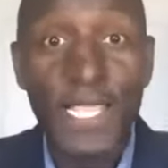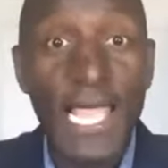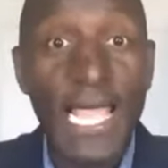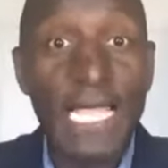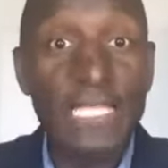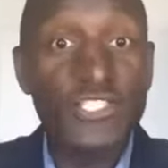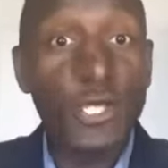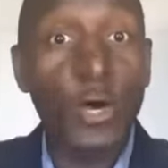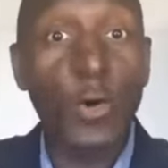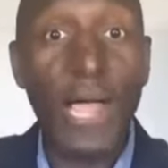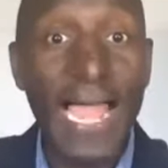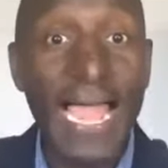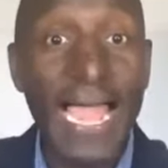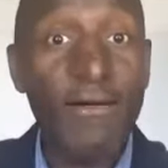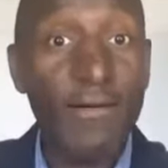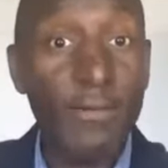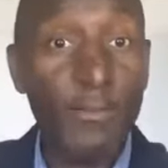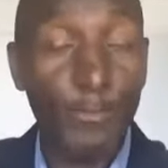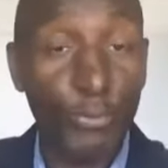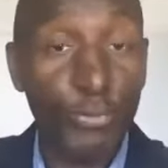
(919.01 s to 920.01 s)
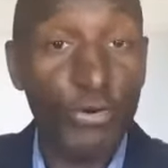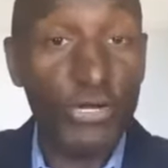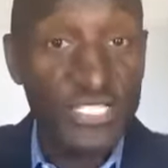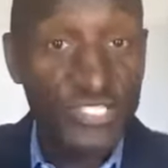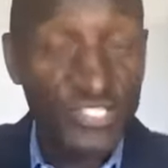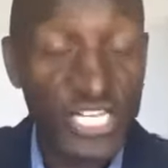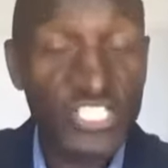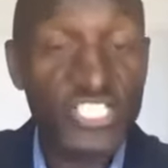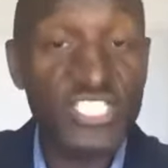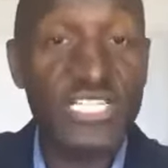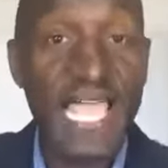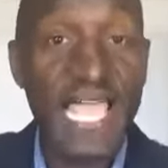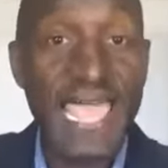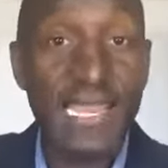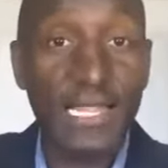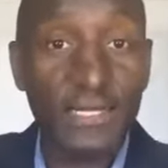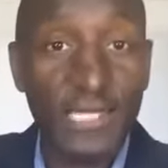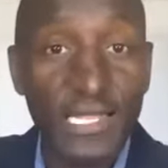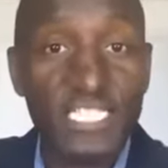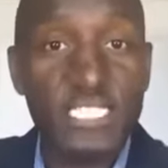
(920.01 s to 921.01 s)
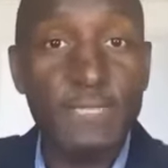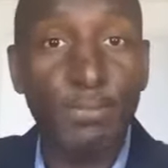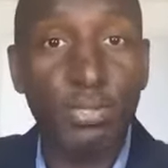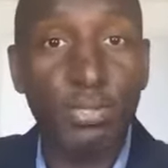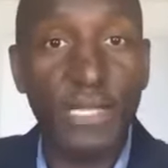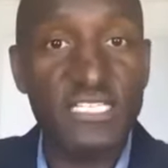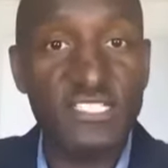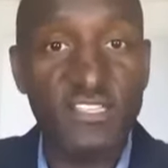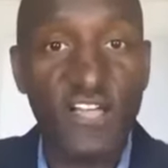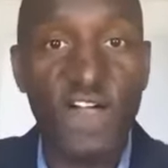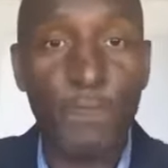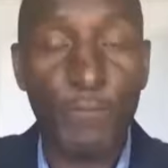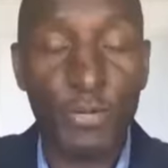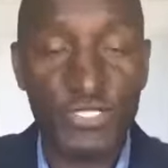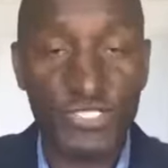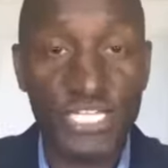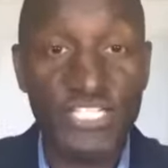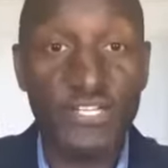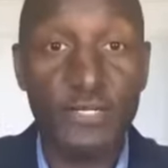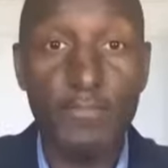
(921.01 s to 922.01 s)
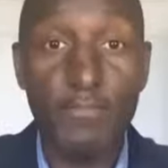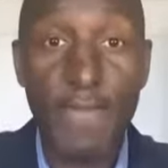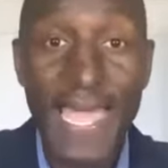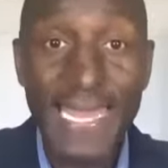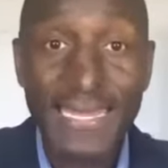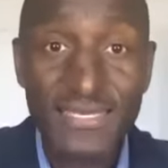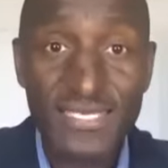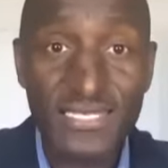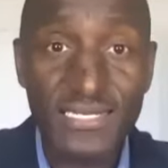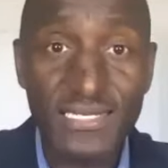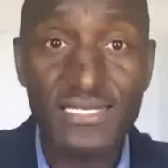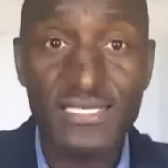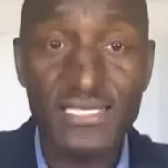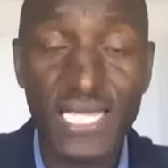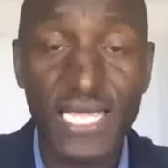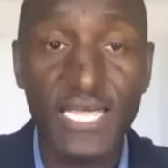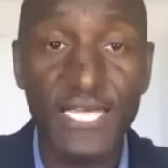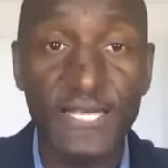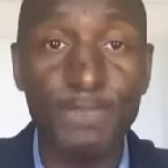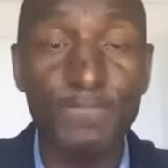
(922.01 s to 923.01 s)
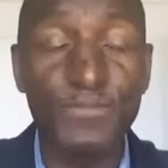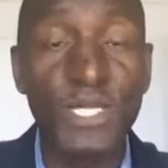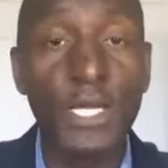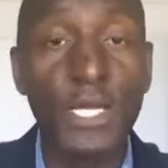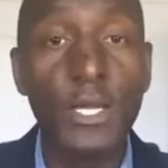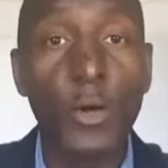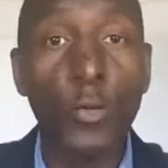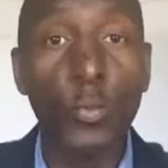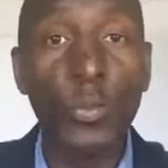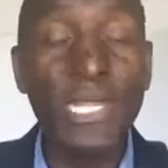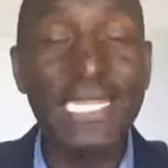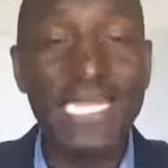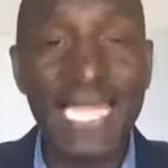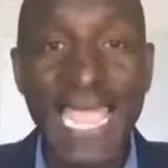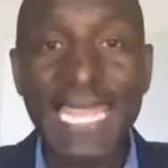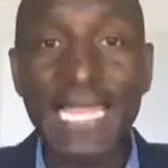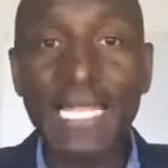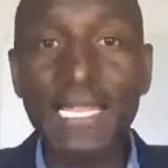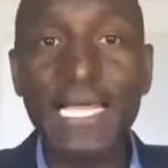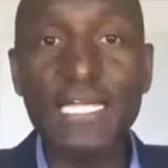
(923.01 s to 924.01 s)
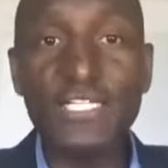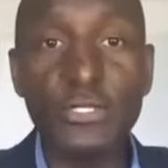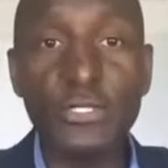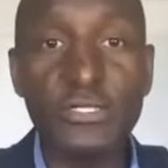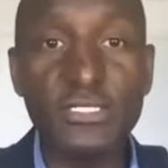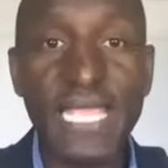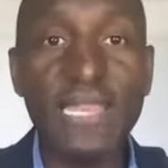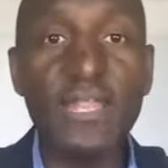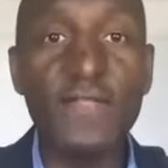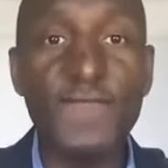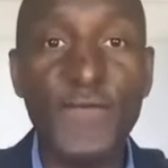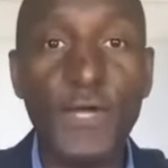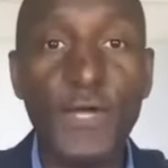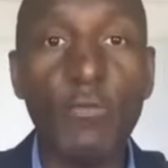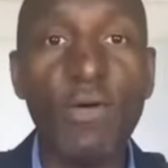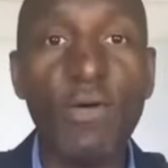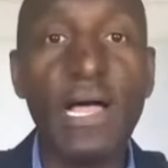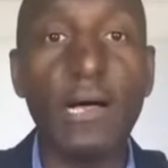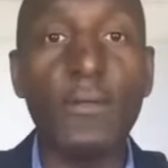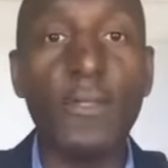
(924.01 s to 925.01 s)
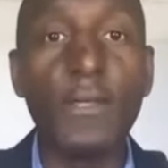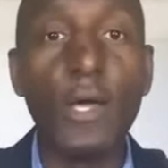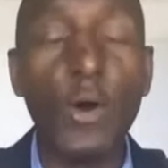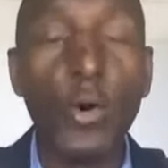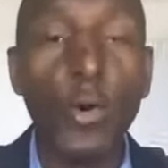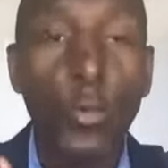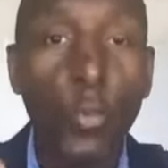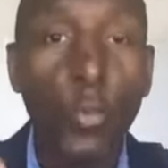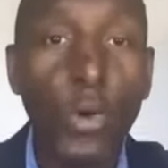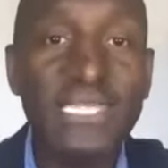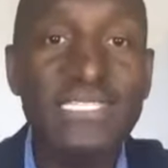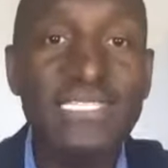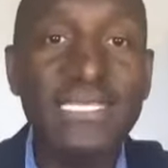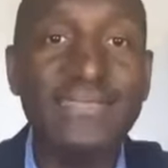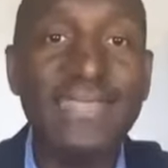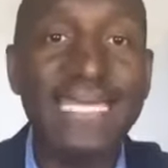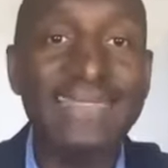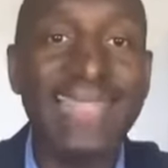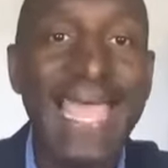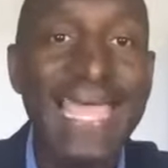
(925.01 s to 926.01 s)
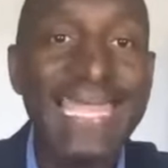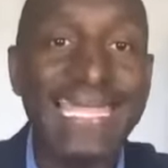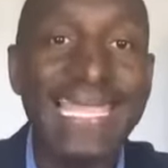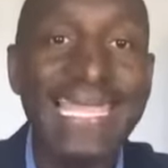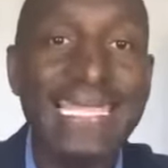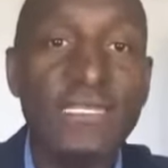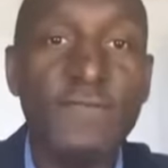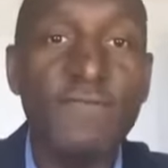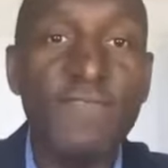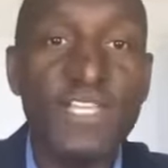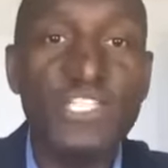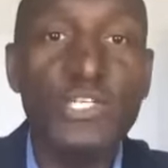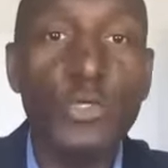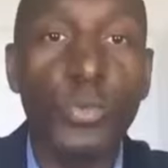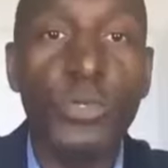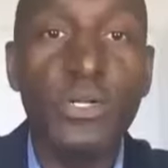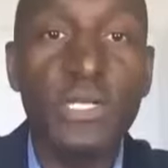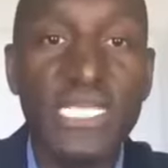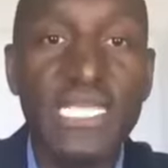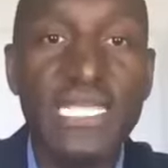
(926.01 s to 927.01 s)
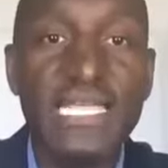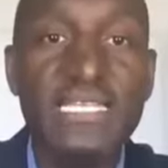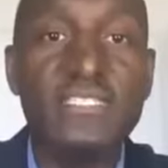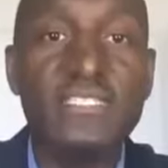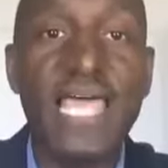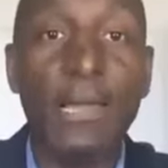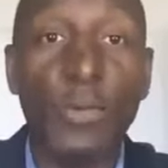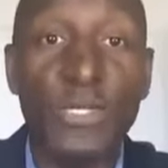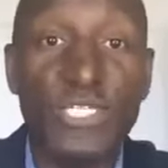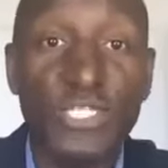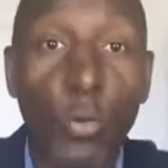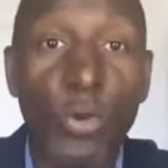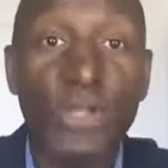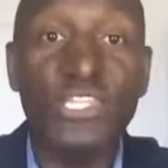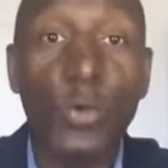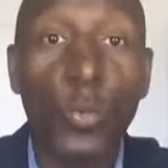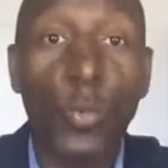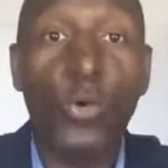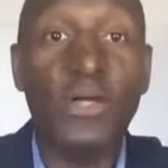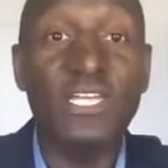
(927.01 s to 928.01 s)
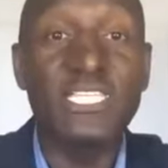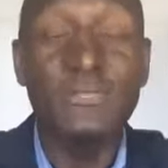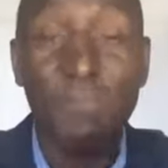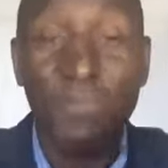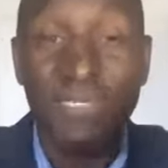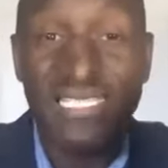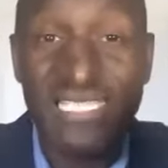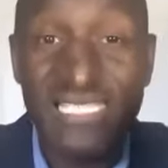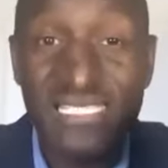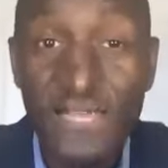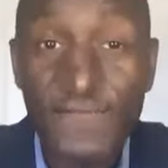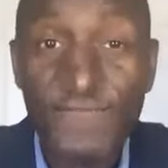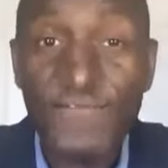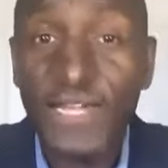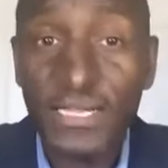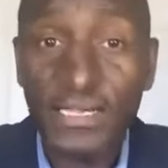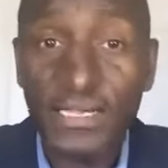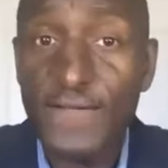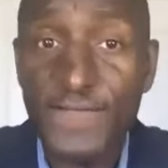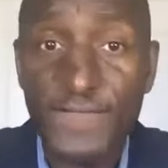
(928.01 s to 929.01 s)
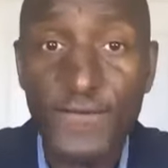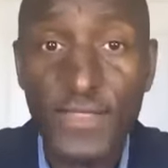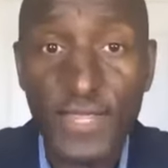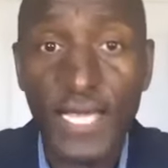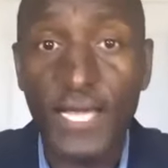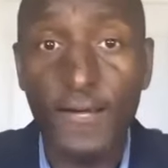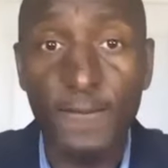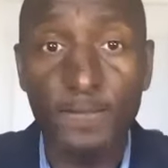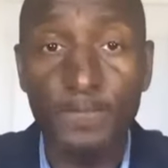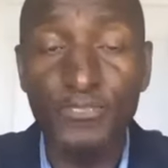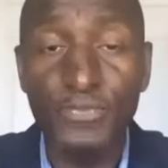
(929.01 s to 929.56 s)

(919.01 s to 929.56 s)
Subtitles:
And so our precision analytics plays off precision medicine and saying, we can analyze your data to figure out what is it that that individual needs that was going to work specifically for them,